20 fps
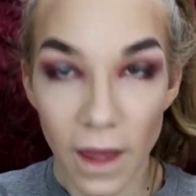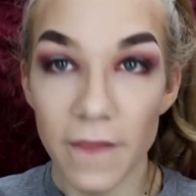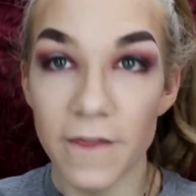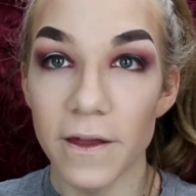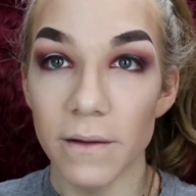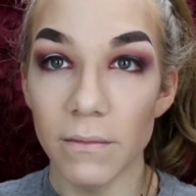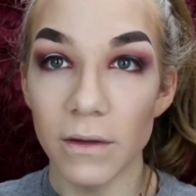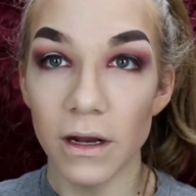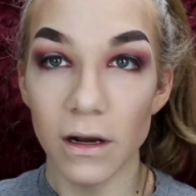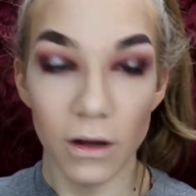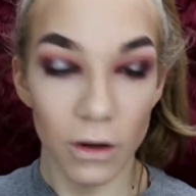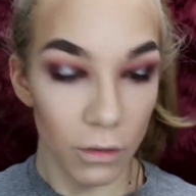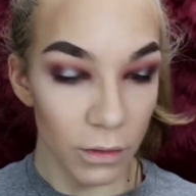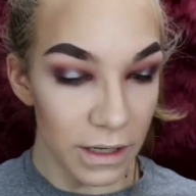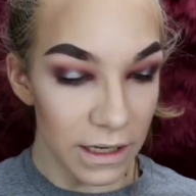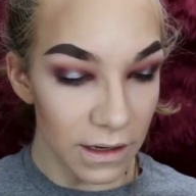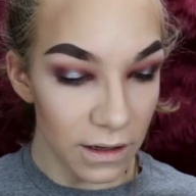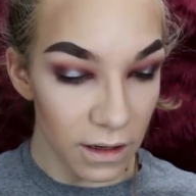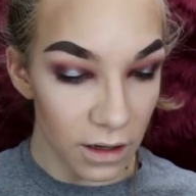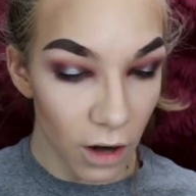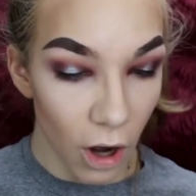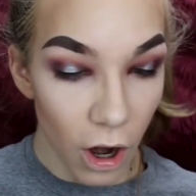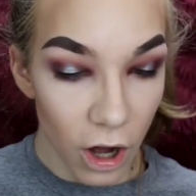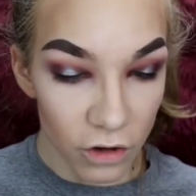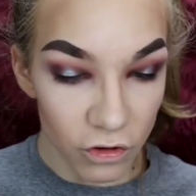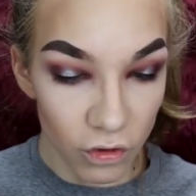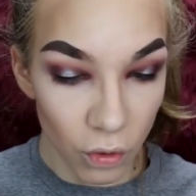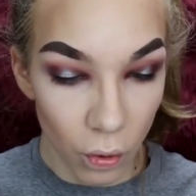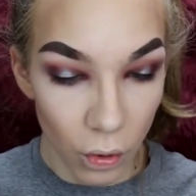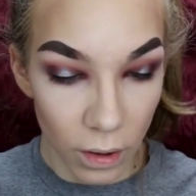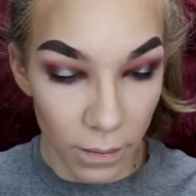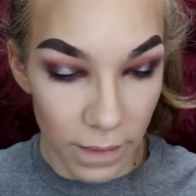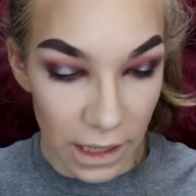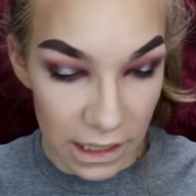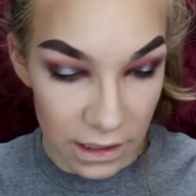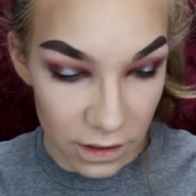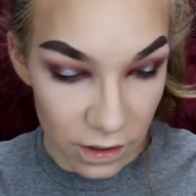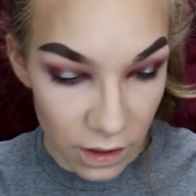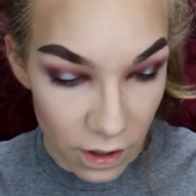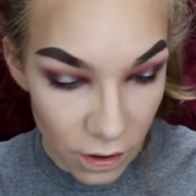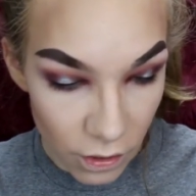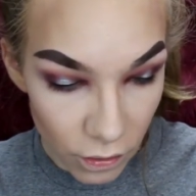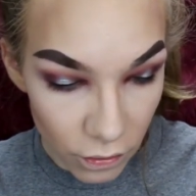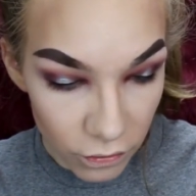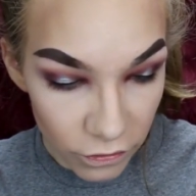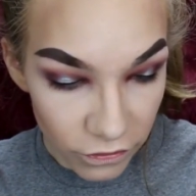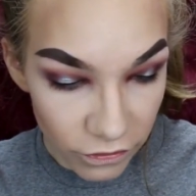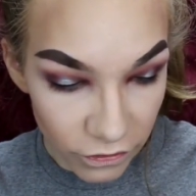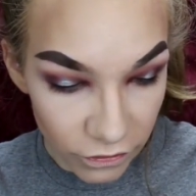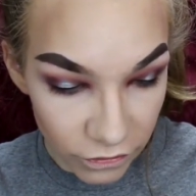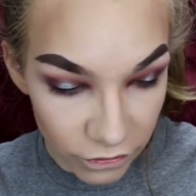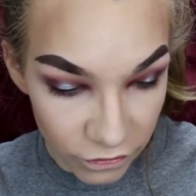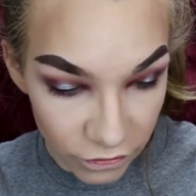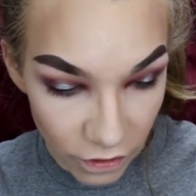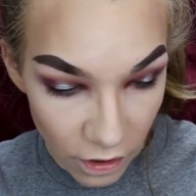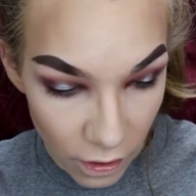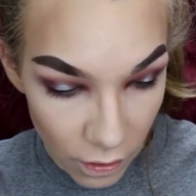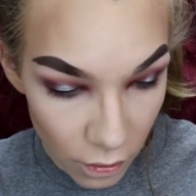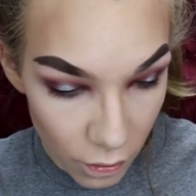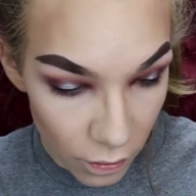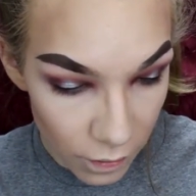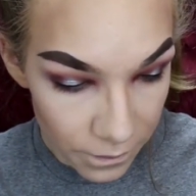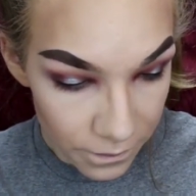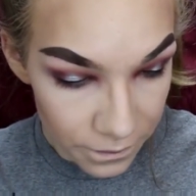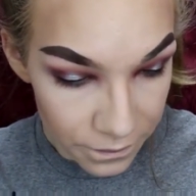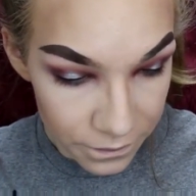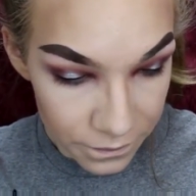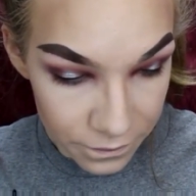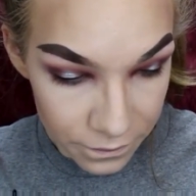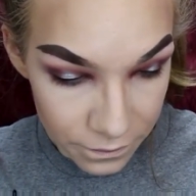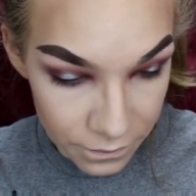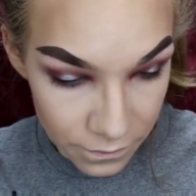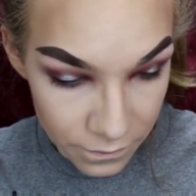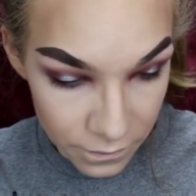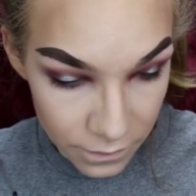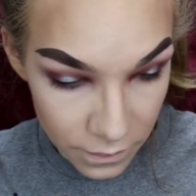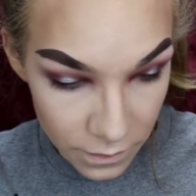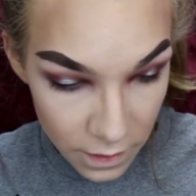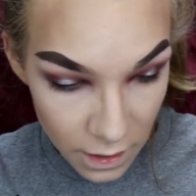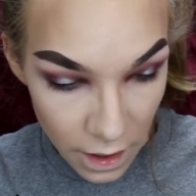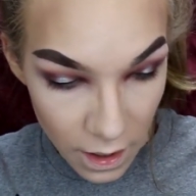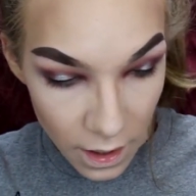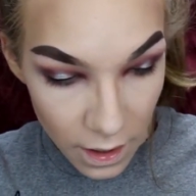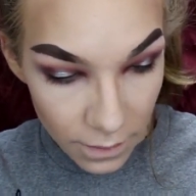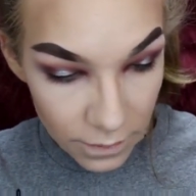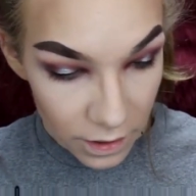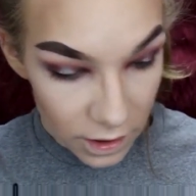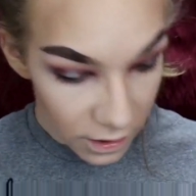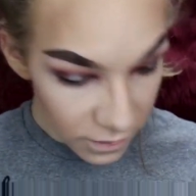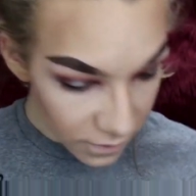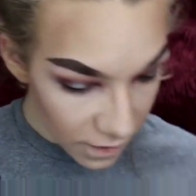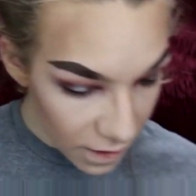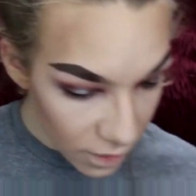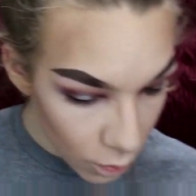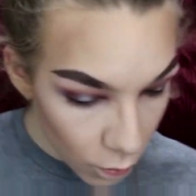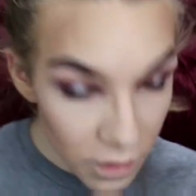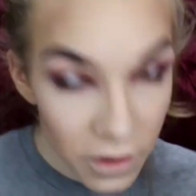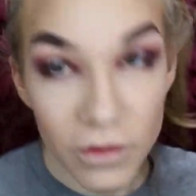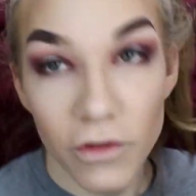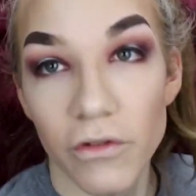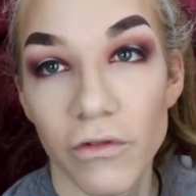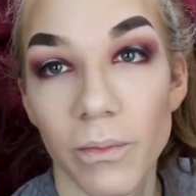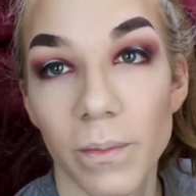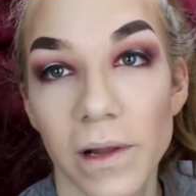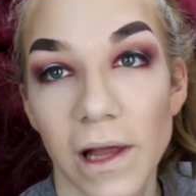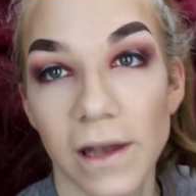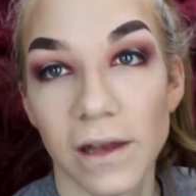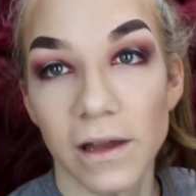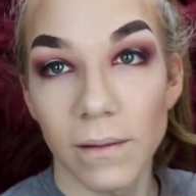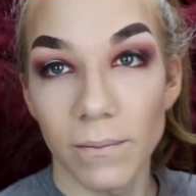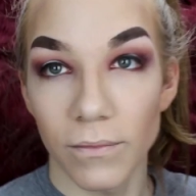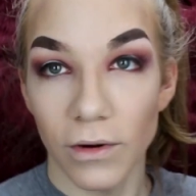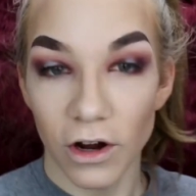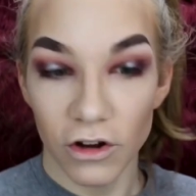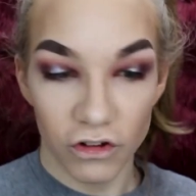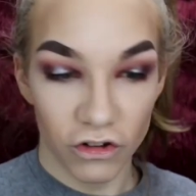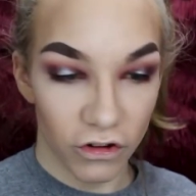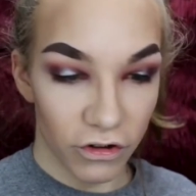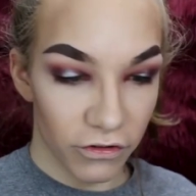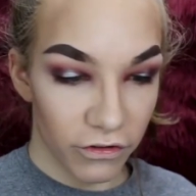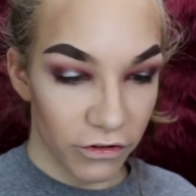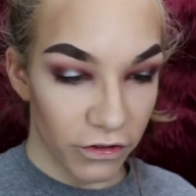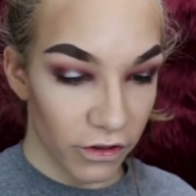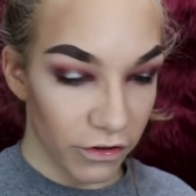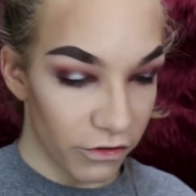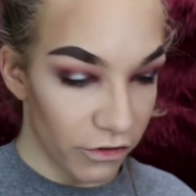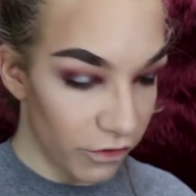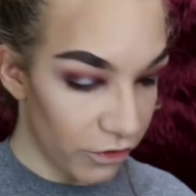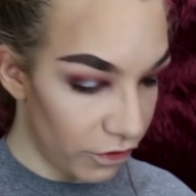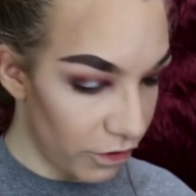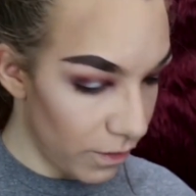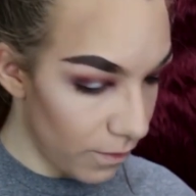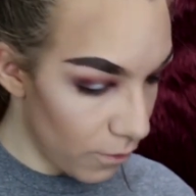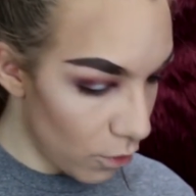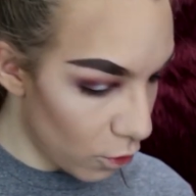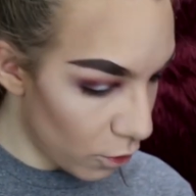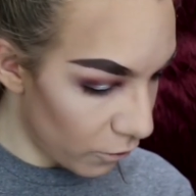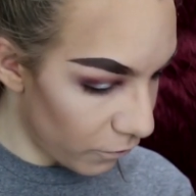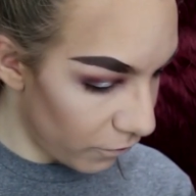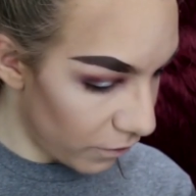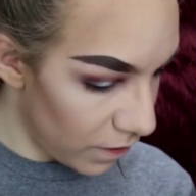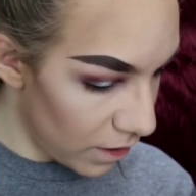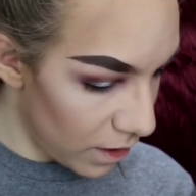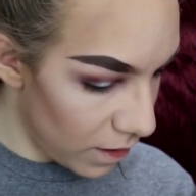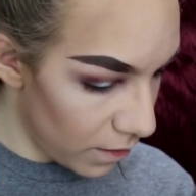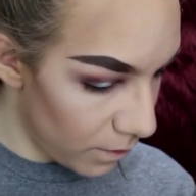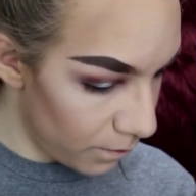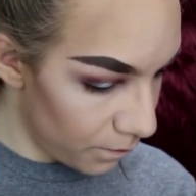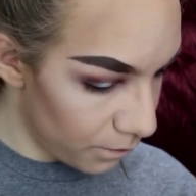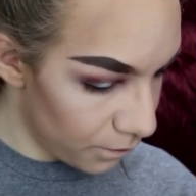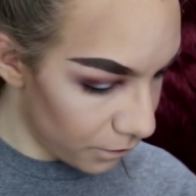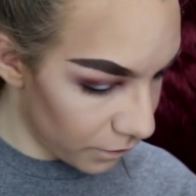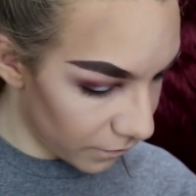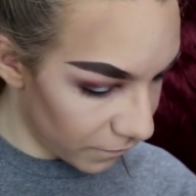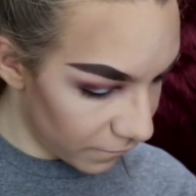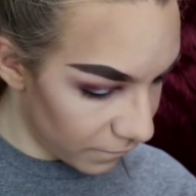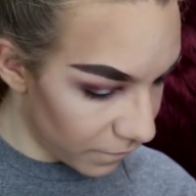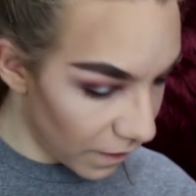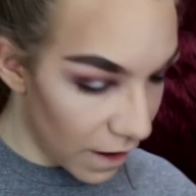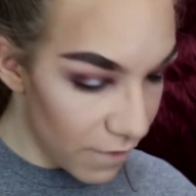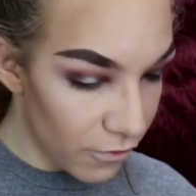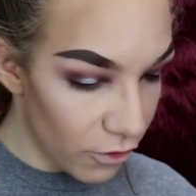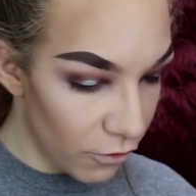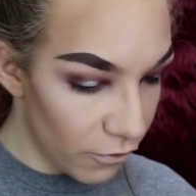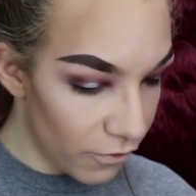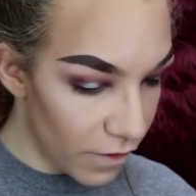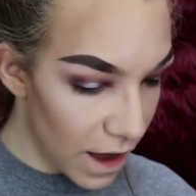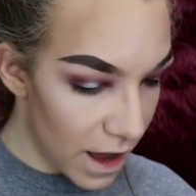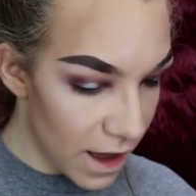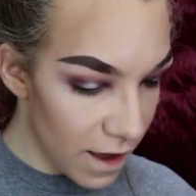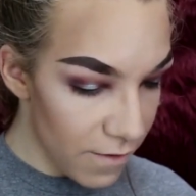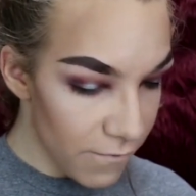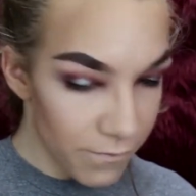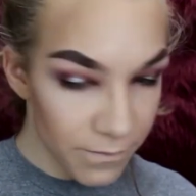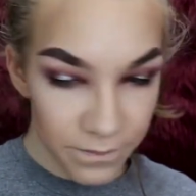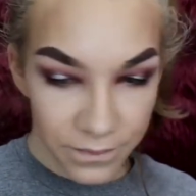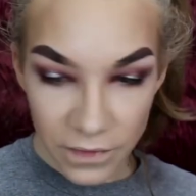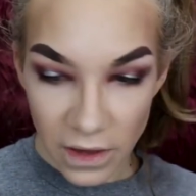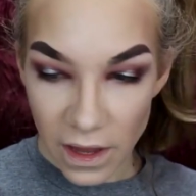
And then I'm gonna go in and contour my nose. So I'm gonna take one of those blending brushes. This is the Morphe 505.